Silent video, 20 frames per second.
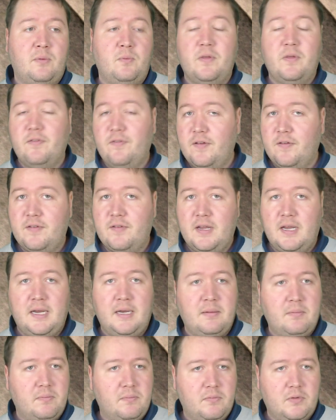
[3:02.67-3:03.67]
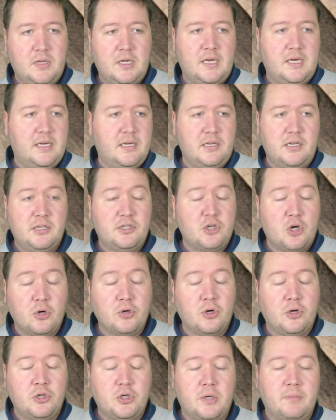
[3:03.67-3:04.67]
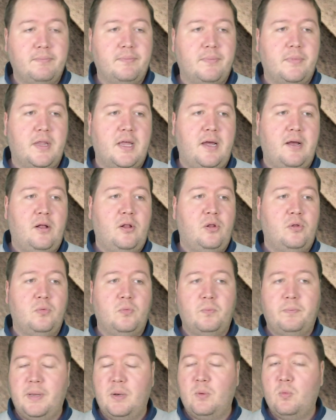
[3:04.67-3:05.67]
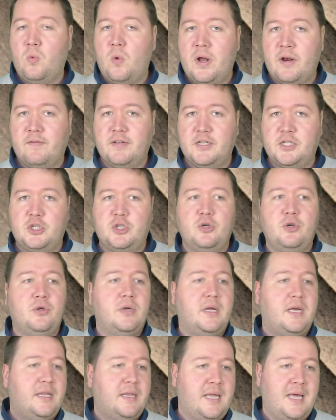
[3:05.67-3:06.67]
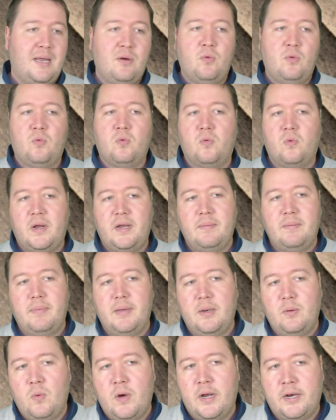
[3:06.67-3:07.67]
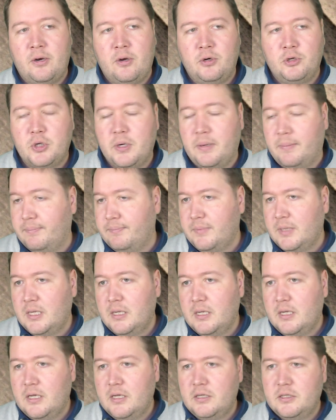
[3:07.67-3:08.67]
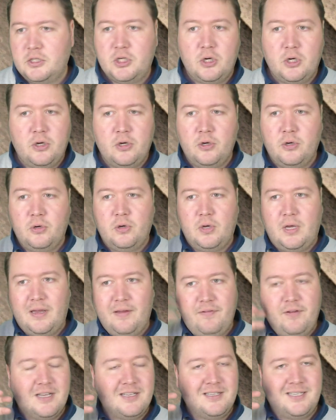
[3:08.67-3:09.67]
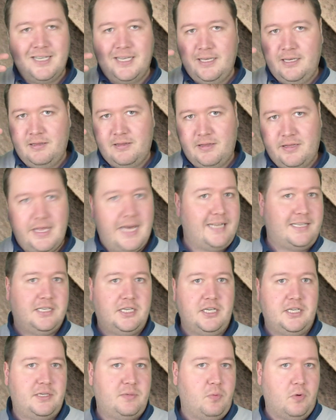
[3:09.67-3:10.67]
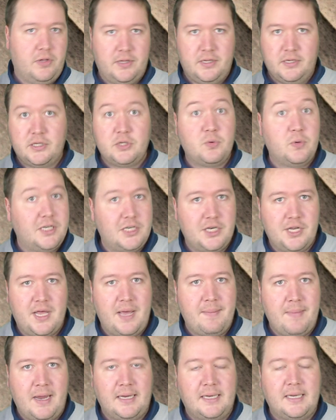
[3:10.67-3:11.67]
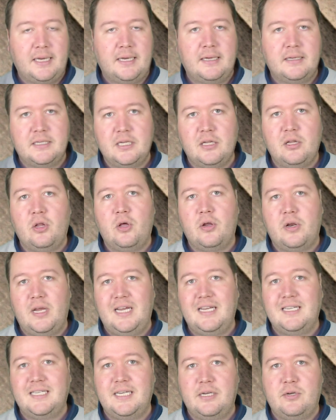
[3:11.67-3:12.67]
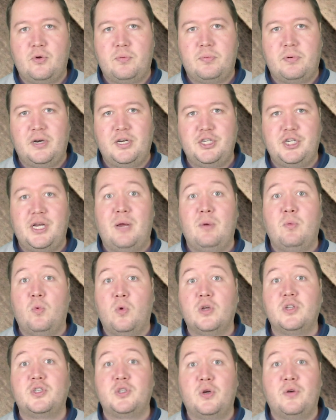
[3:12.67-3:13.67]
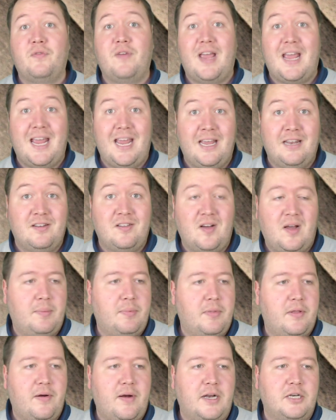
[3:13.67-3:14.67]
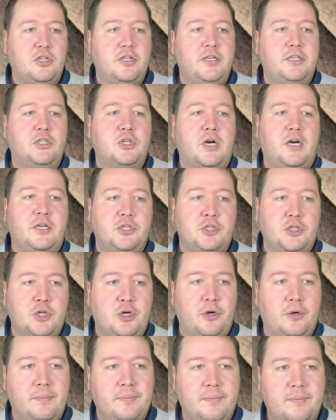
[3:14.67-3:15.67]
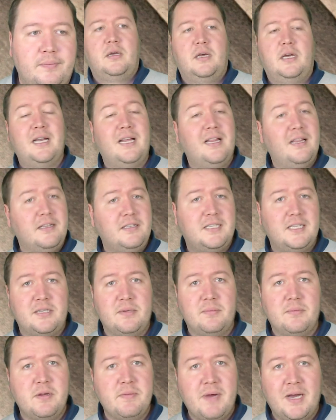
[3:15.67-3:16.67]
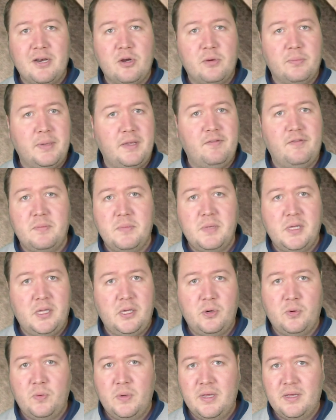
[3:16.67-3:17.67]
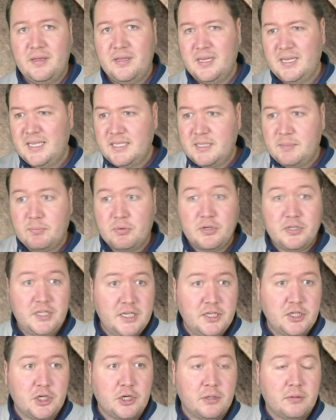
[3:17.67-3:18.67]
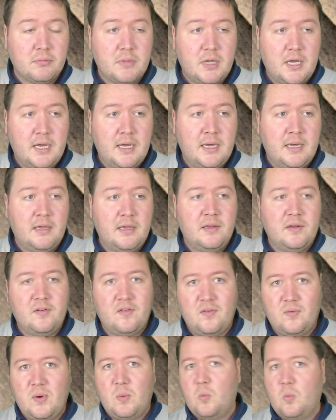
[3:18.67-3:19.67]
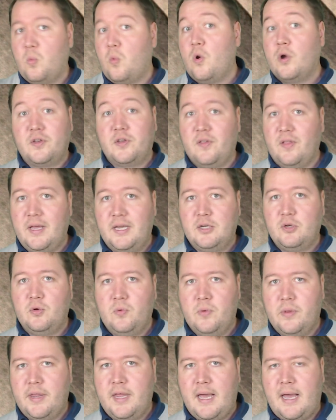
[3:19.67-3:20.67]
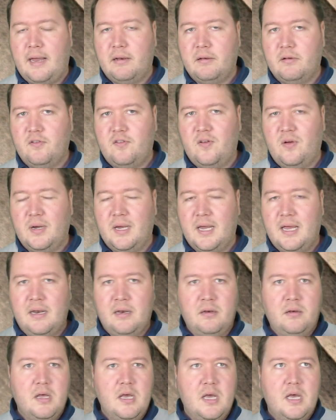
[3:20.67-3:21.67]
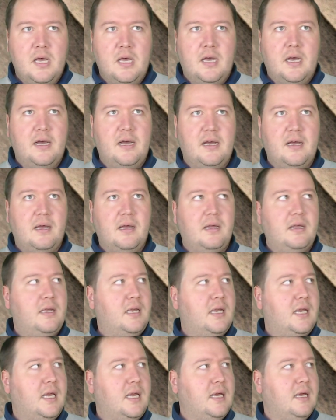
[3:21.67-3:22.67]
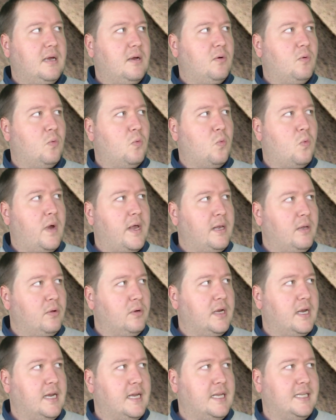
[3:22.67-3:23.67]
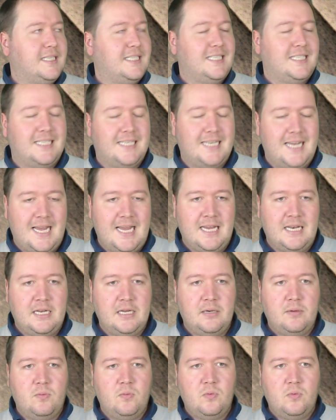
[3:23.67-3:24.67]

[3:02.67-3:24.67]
with 15, a strong no trump, they'll bid one of a suit and then rebid one no trump. So if you can see, that's just what the switch they're making. It's a lot easier to appreciate what sort of hand type they're actually trying to show. Another system you might not be familiar with is precision. And what do they do with that? So again, here, when looking at standard,